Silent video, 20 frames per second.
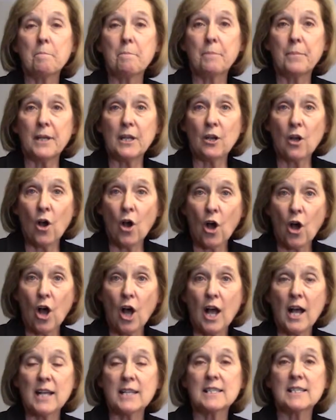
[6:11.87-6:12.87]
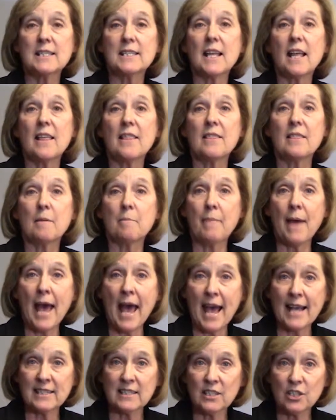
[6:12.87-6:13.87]
because the
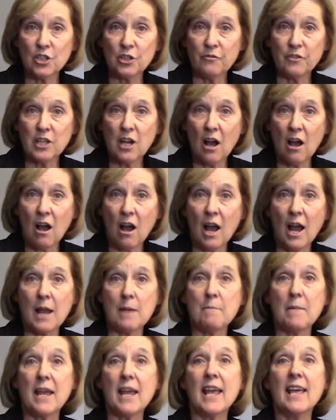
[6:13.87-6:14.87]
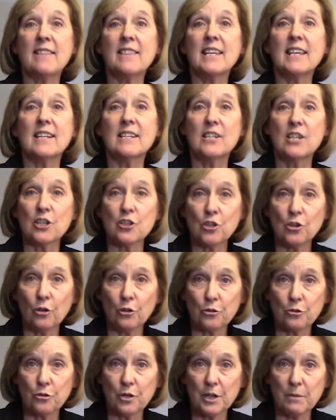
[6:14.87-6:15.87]
passage of time and the
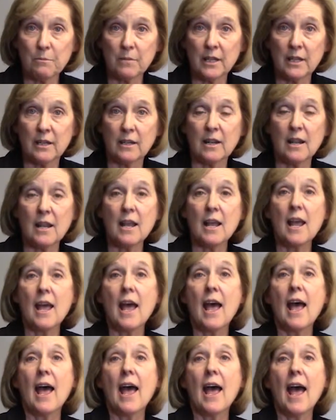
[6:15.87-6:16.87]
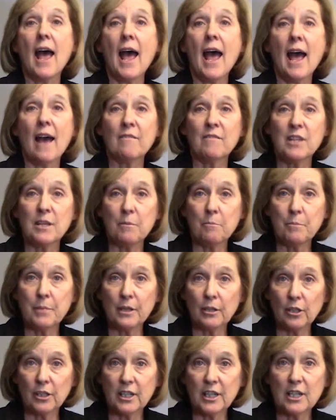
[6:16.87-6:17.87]
additional treatment have the
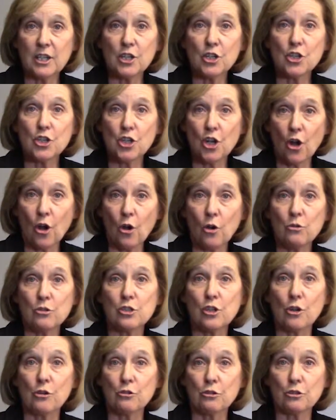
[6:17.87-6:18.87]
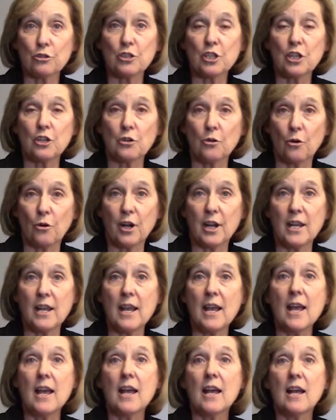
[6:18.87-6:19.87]
ability to show Social Security
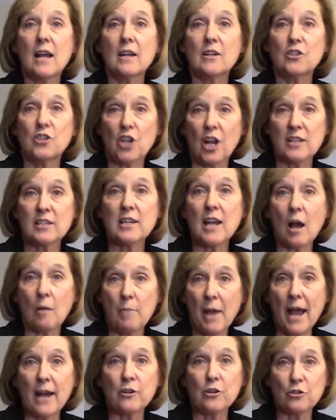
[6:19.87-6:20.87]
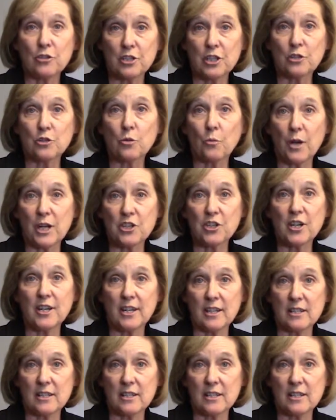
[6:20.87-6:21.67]
just how bad your situation